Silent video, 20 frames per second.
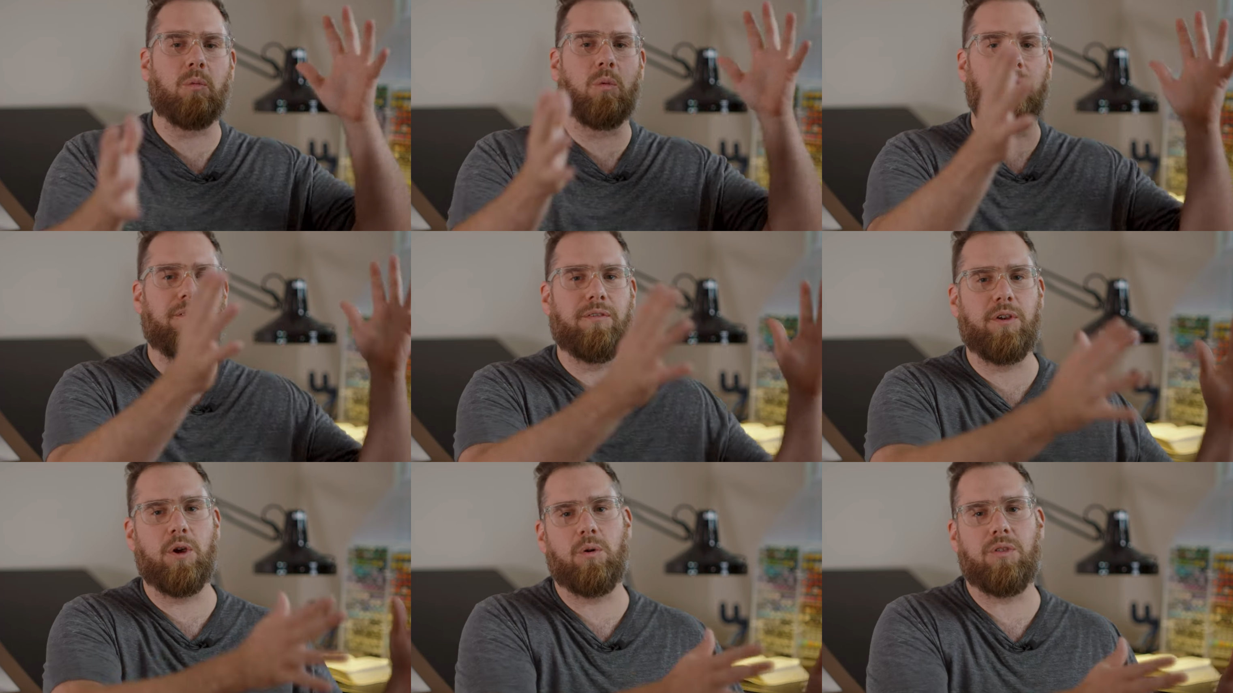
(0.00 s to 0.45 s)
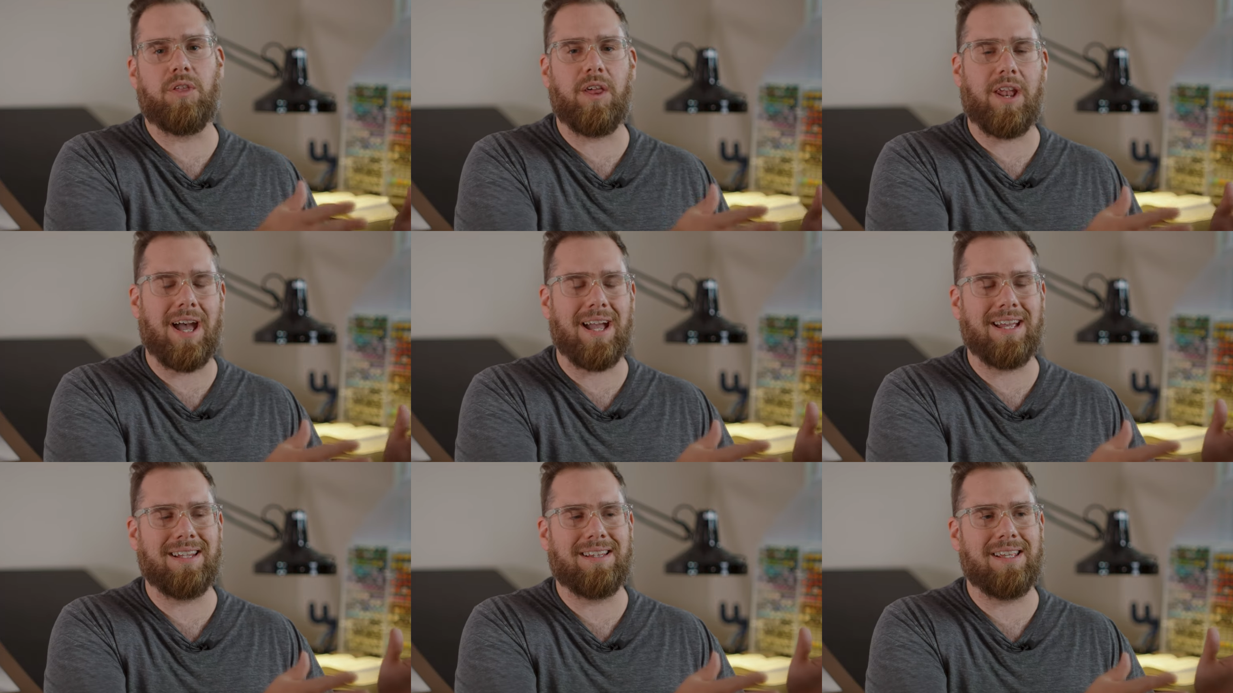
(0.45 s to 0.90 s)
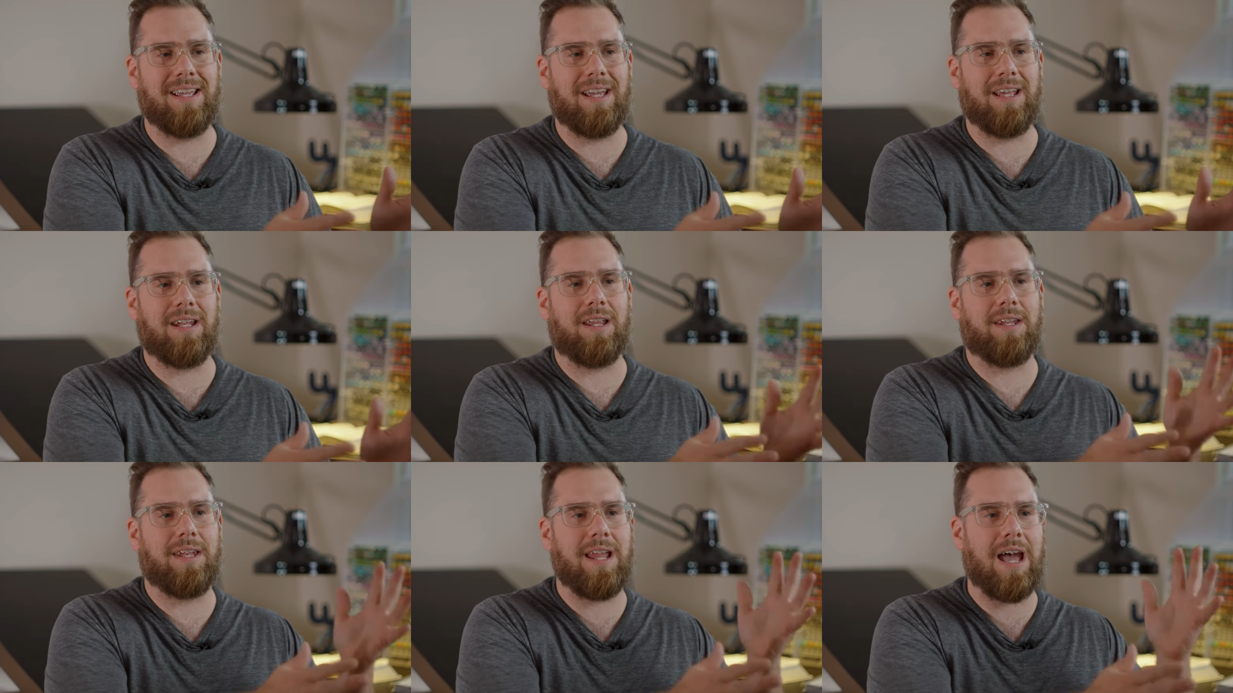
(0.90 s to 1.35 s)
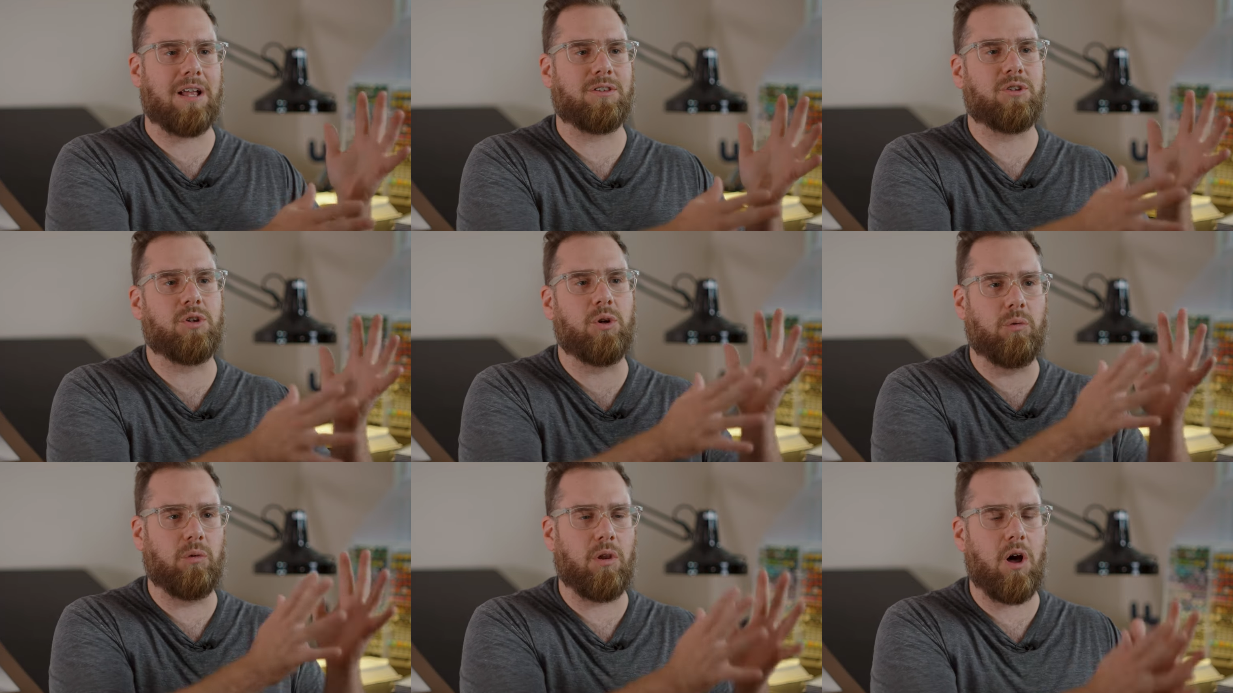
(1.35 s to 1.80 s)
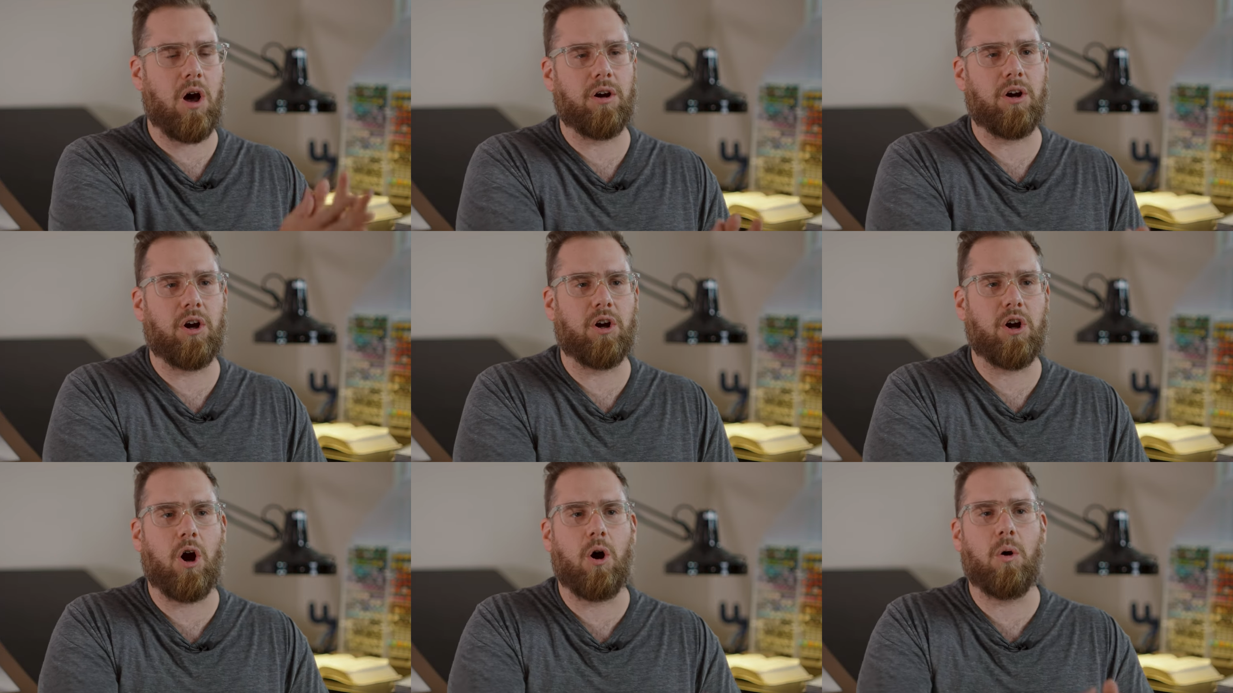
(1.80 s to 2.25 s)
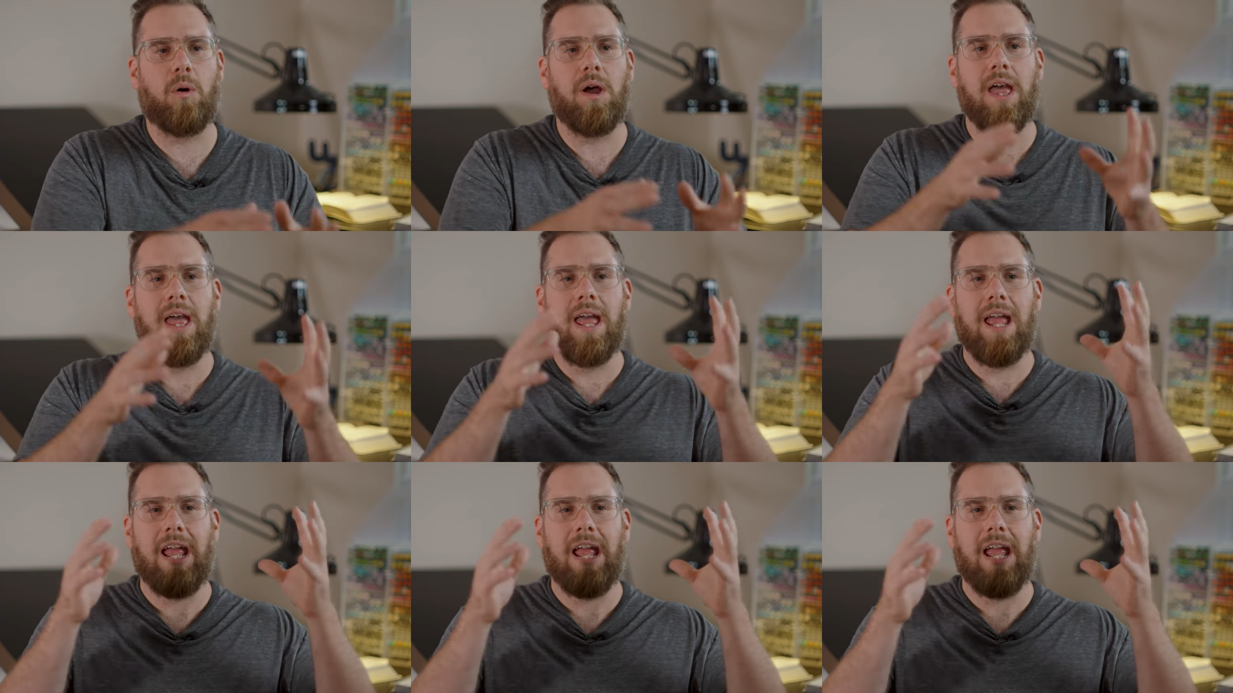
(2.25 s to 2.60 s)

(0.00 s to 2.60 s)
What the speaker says: review that I did not too long ago.